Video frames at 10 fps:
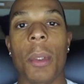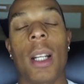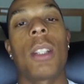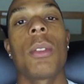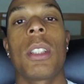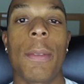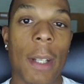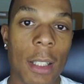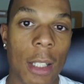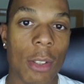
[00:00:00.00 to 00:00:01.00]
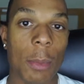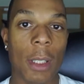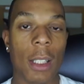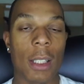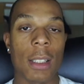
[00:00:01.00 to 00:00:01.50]
Not due to the fact that it was
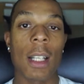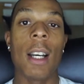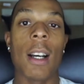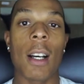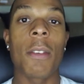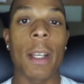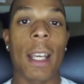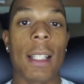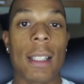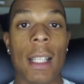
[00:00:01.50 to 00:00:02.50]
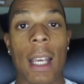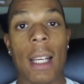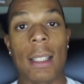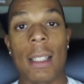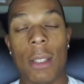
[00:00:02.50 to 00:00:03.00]
because of AIT.
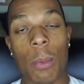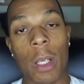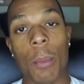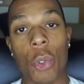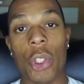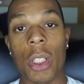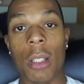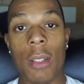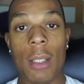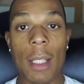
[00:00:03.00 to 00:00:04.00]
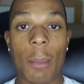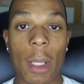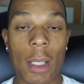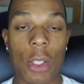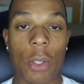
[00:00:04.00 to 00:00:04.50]
AIT is way more chill than
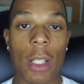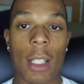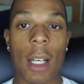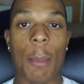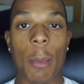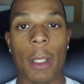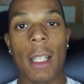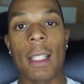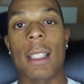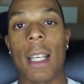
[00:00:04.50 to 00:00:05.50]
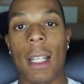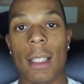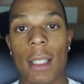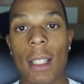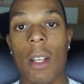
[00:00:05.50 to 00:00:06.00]
basic training. I remember getting to
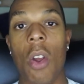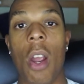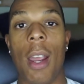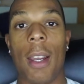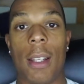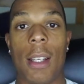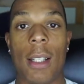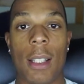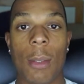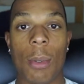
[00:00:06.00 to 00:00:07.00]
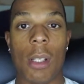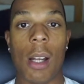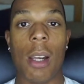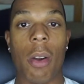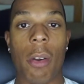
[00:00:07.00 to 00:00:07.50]
AIT, and AIT was
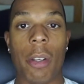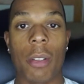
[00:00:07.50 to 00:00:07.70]
like,